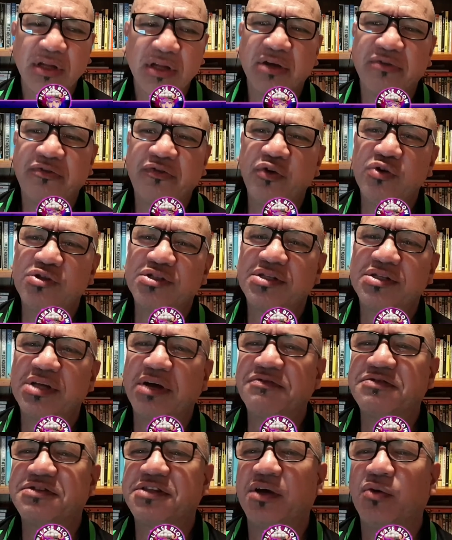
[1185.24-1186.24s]

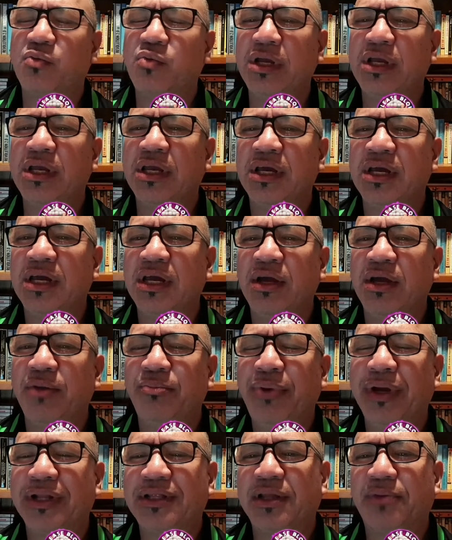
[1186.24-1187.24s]
foodstuffs that we
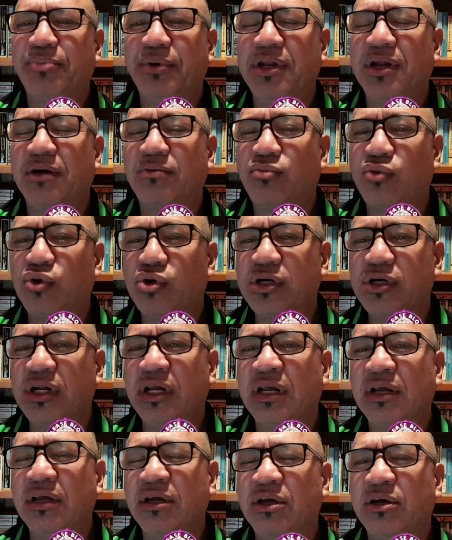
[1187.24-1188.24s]
picked up in the
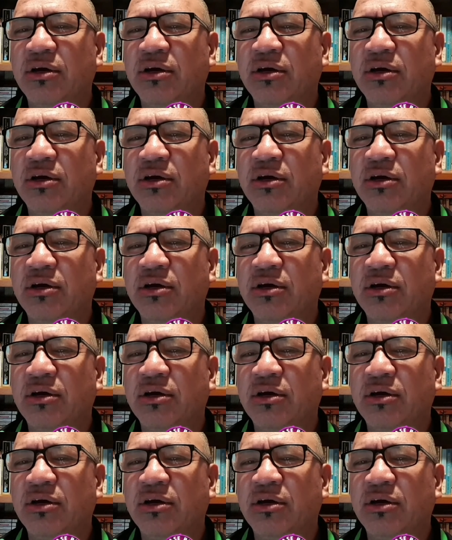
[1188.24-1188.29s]
morning